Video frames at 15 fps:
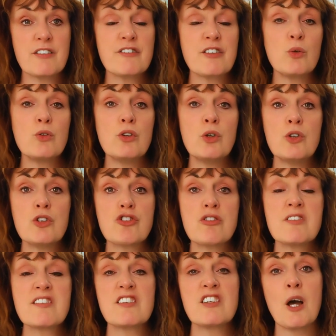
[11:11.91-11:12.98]
So
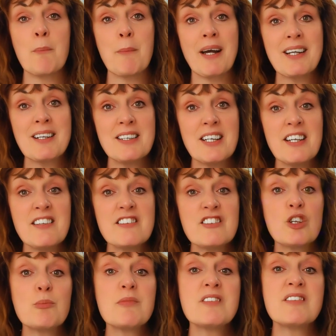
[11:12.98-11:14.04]
nutrients like
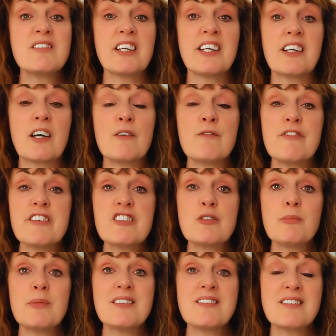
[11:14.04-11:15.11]
magnesium, zinc and
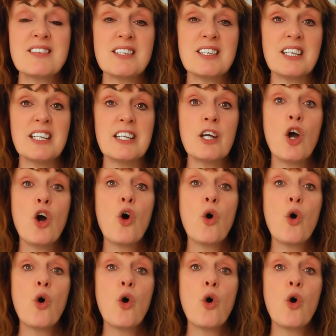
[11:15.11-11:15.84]
vitamin C